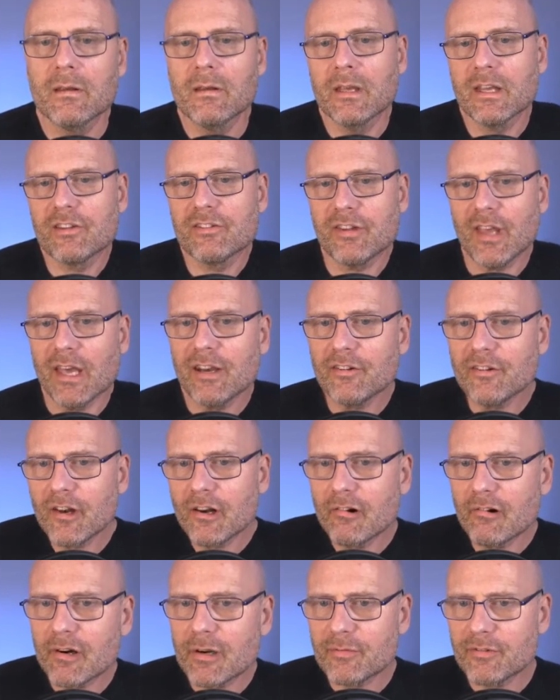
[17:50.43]
Excited
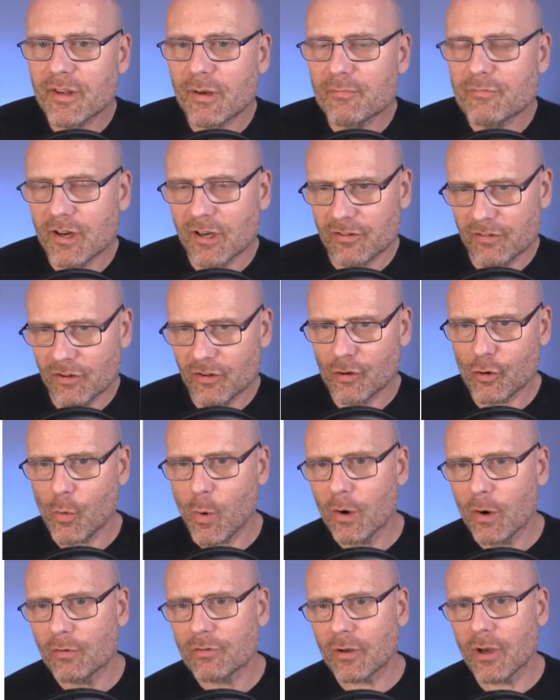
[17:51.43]
delirium subjects, as a
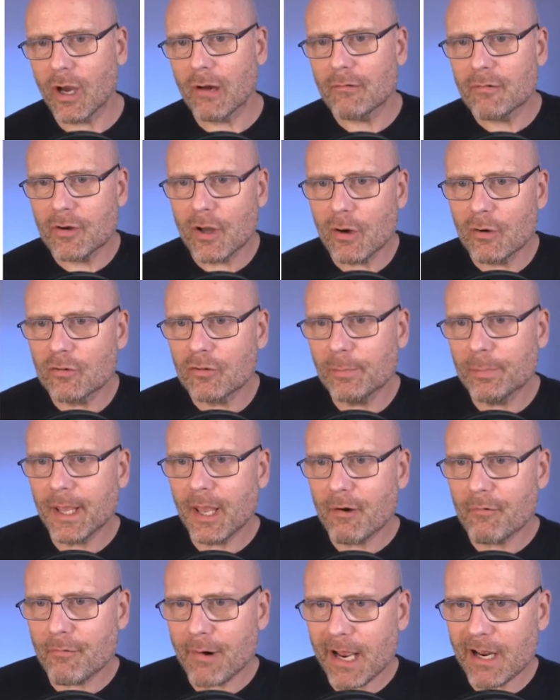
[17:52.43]
quote, are known to be
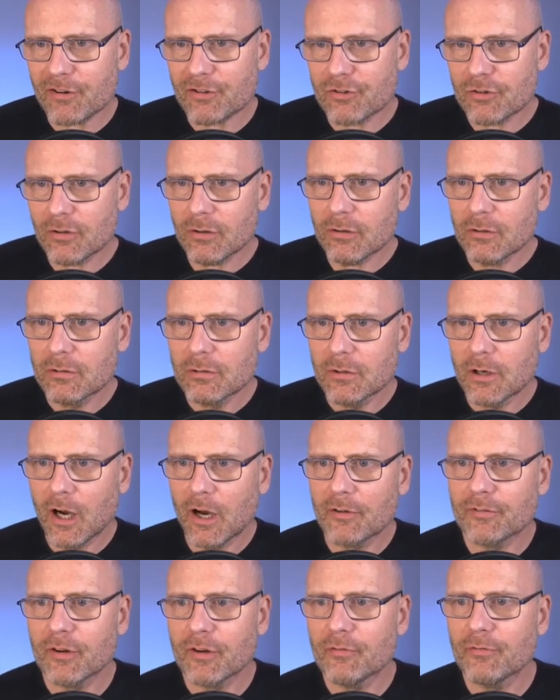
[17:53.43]
irrational,
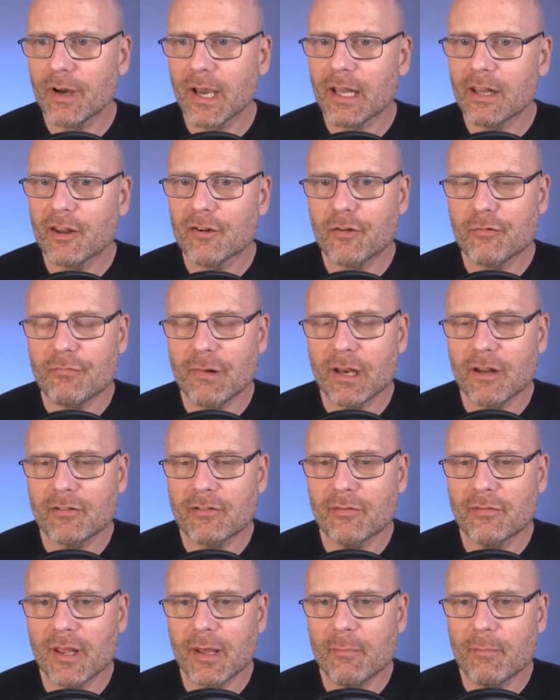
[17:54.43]
often violent, and
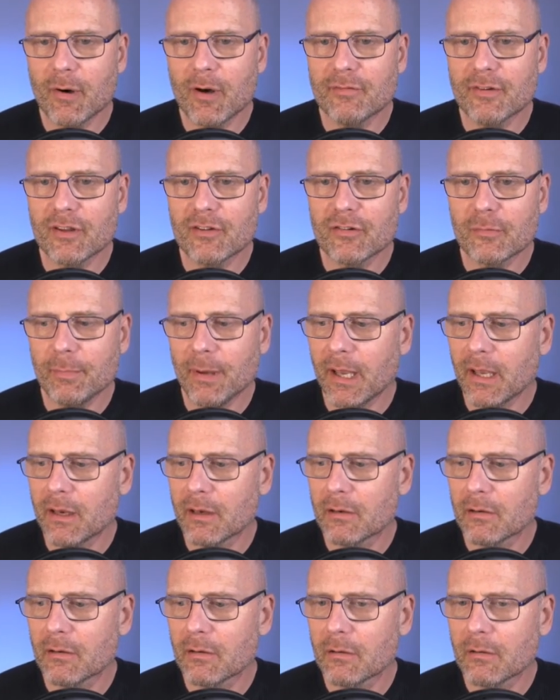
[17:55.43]
relatively impervious to
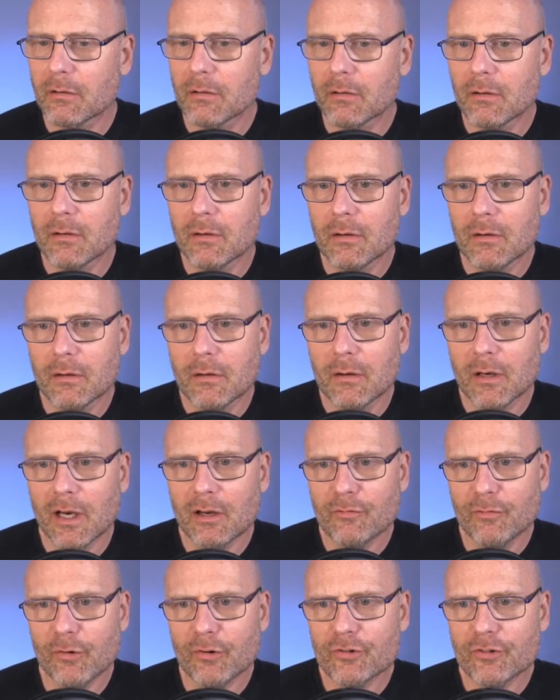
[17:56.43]
pain.
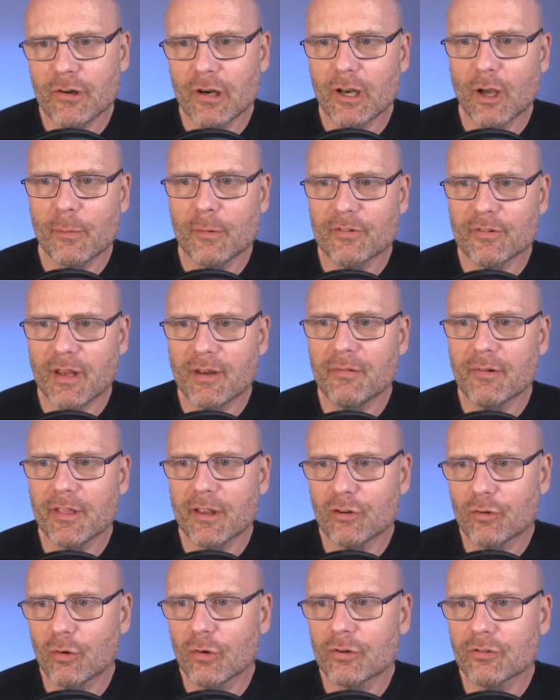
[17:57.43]
Unfortunately, almost
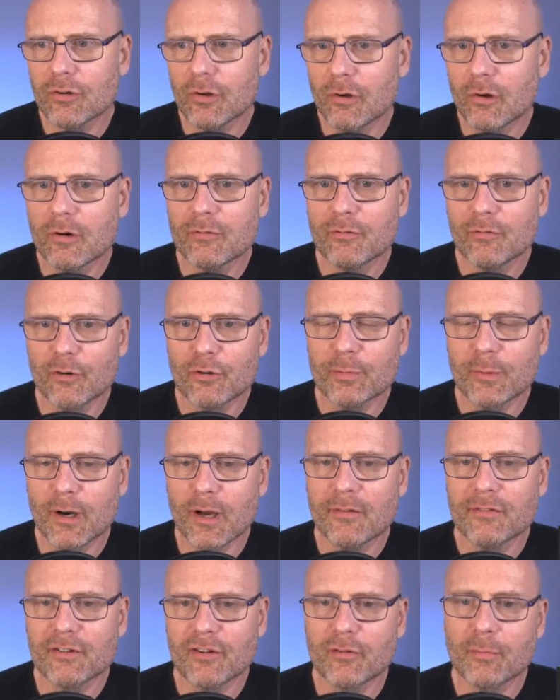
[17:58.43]
everything taught to law enforcement
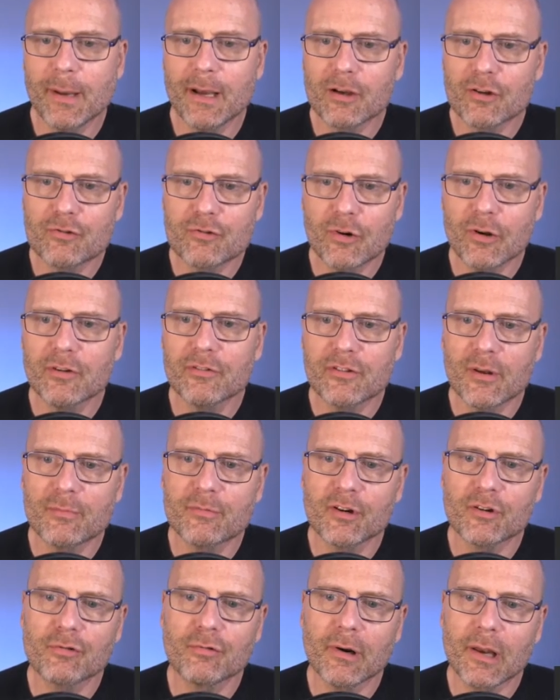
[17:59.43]
officers about control of
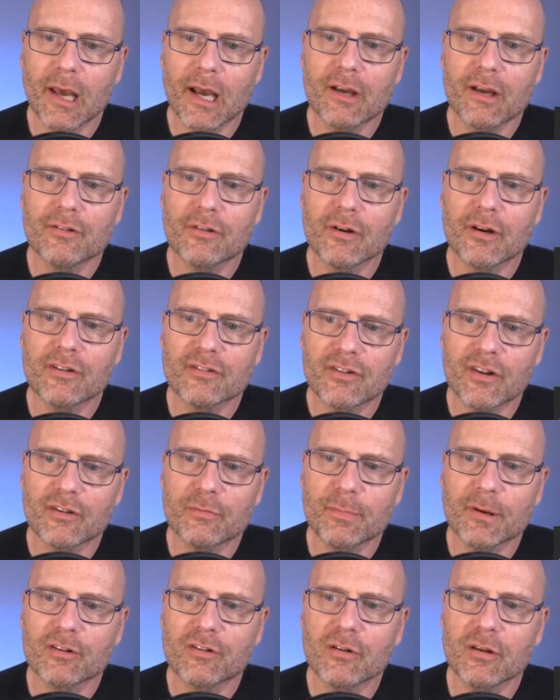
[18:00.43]
subjects relies on a
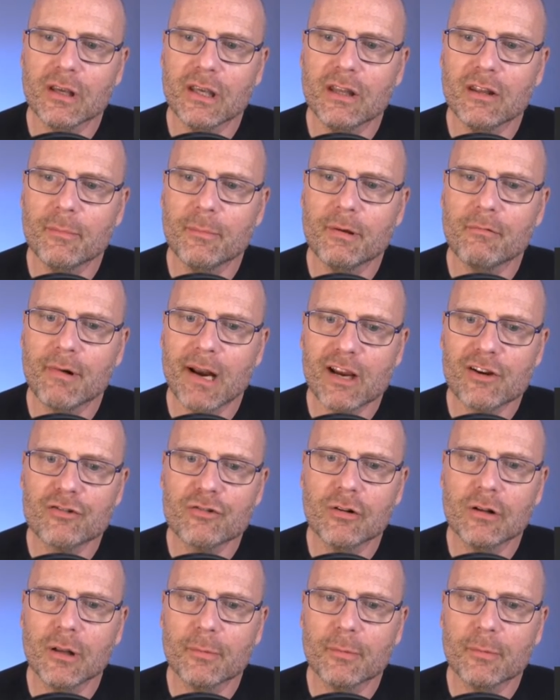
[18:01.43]
suspect to either be rational,